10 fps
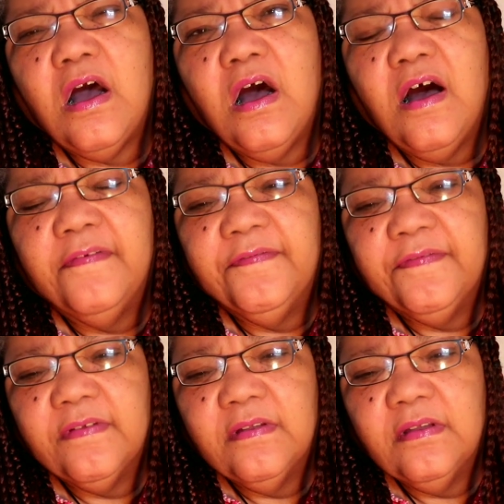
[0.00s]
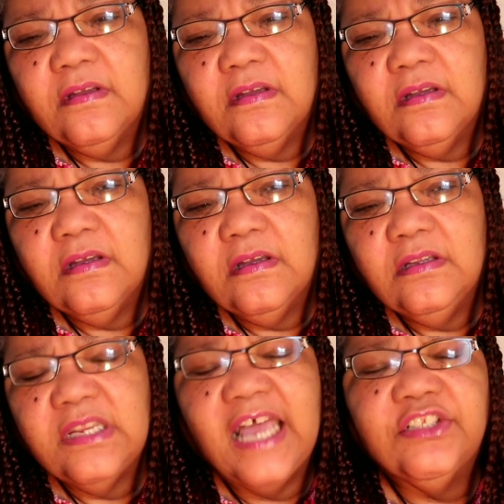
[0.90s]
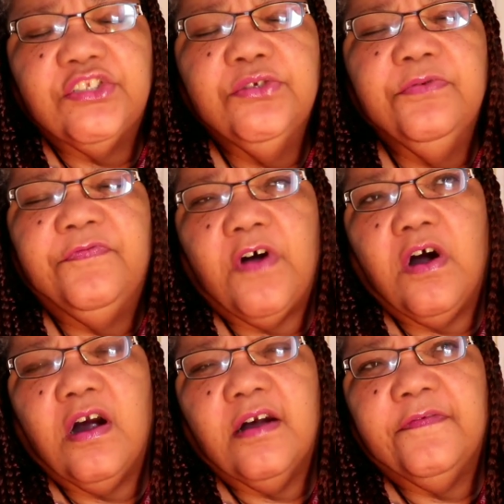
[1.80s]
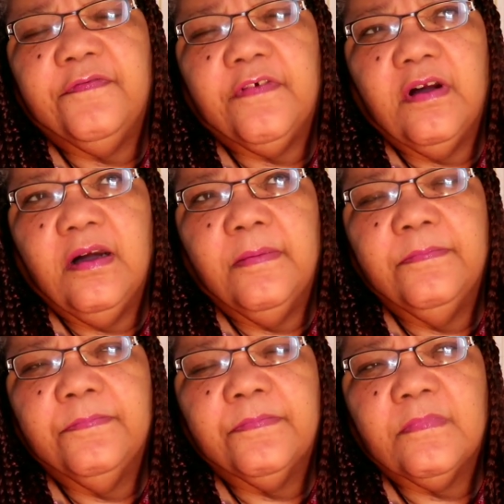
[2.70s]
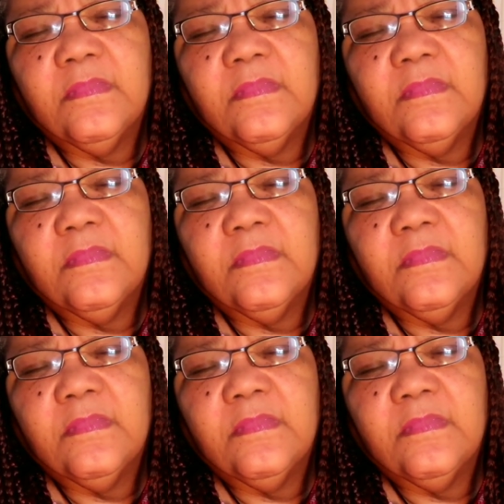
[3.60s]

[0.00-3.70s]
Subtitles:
off not too far from